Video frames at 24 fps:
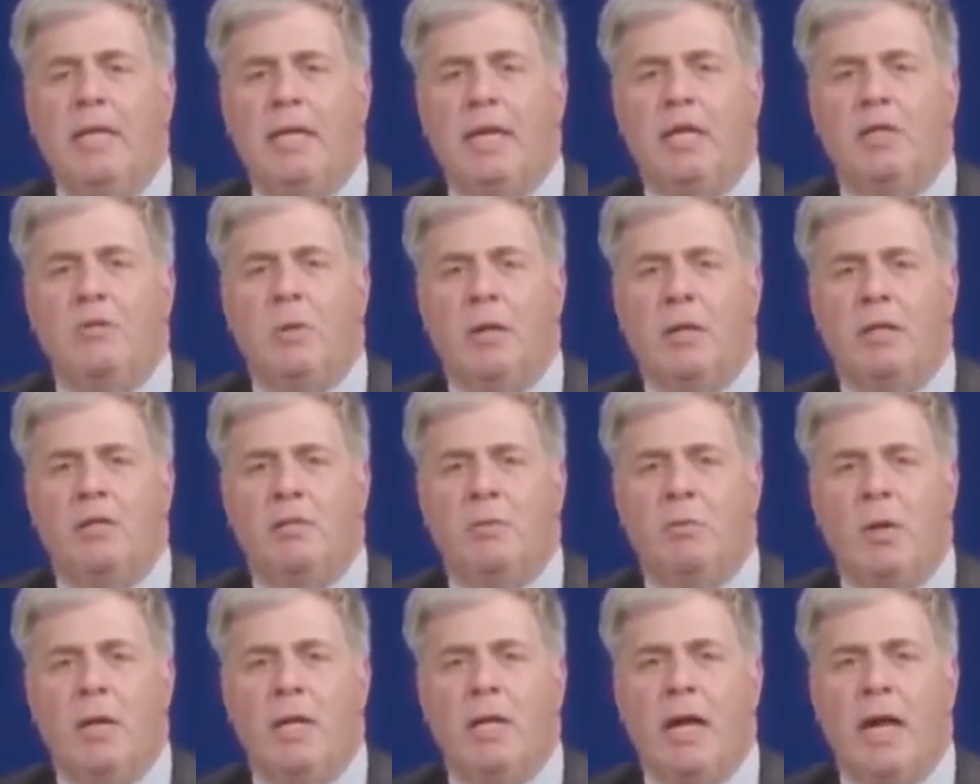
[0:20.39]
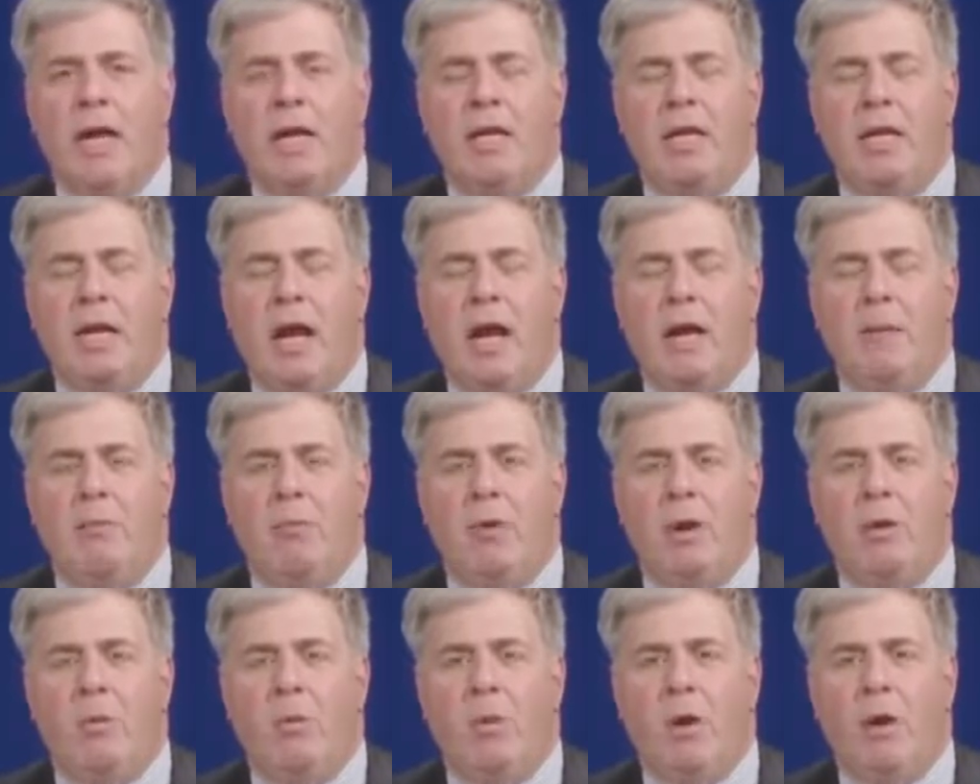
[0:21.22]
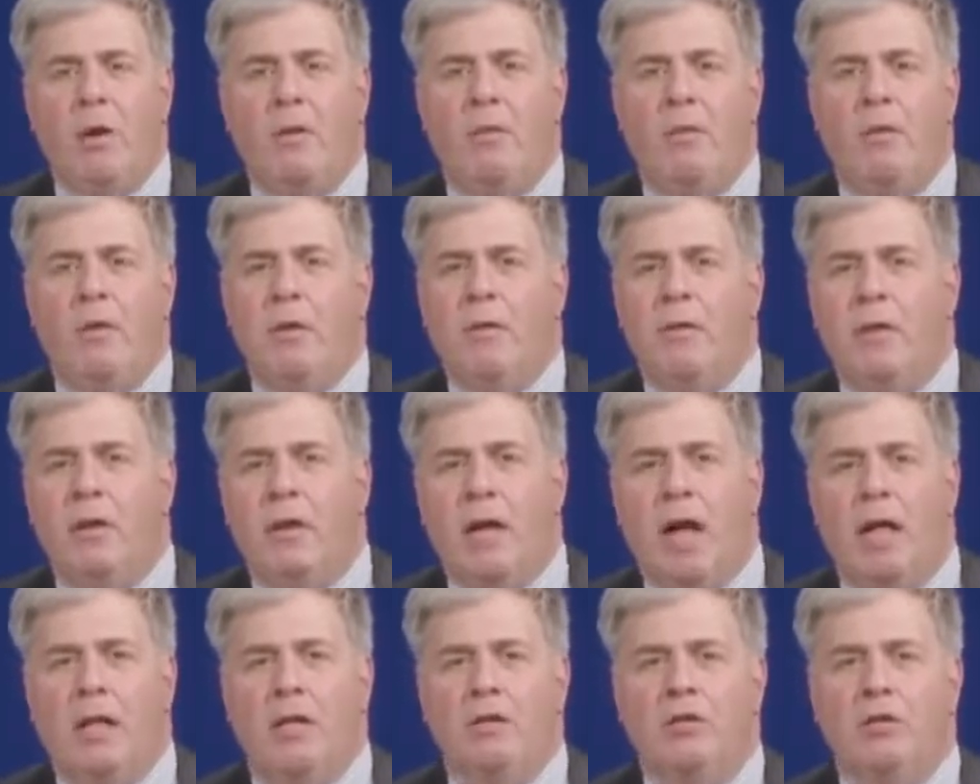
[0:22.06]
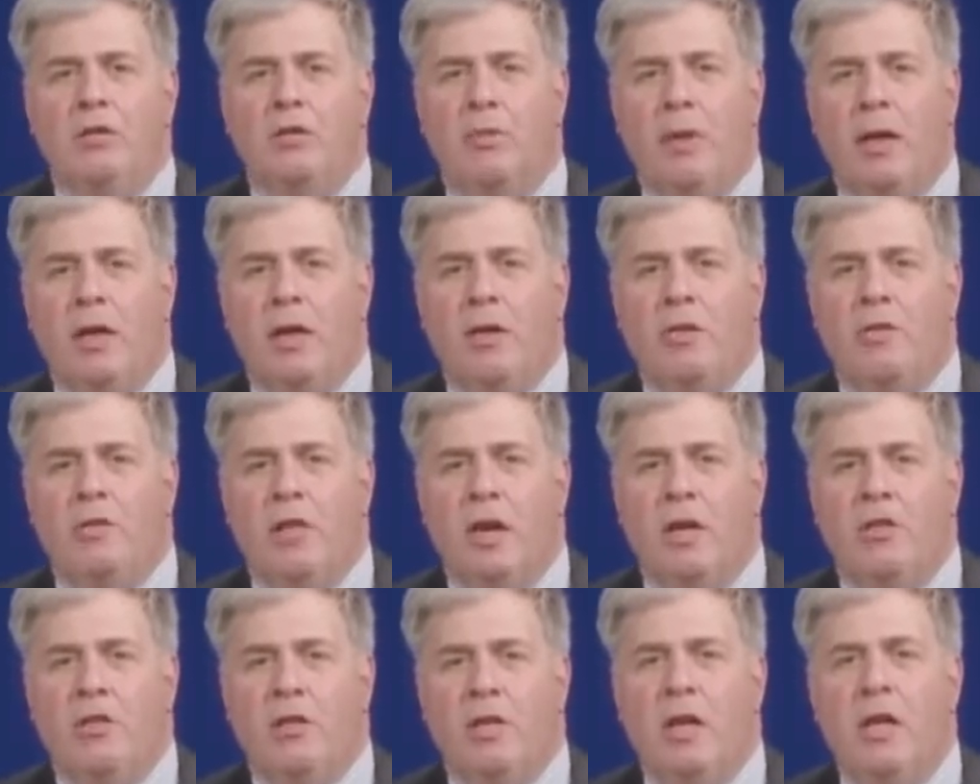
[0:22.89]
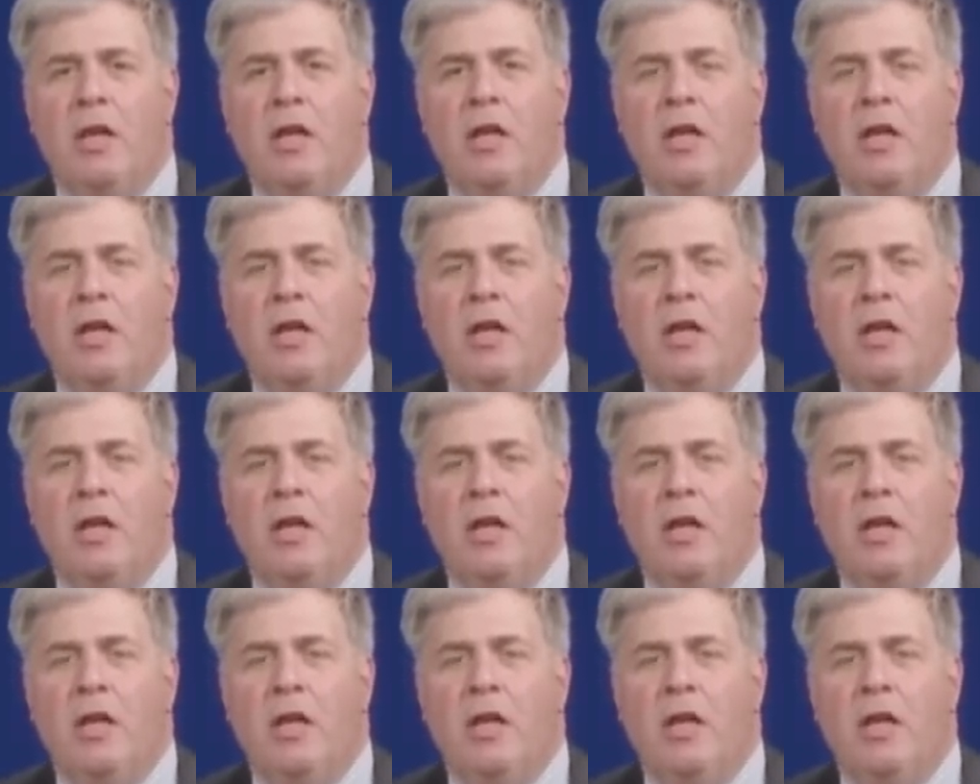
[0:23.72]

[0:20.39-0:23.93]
as well as Win 89.1, the college's radio station.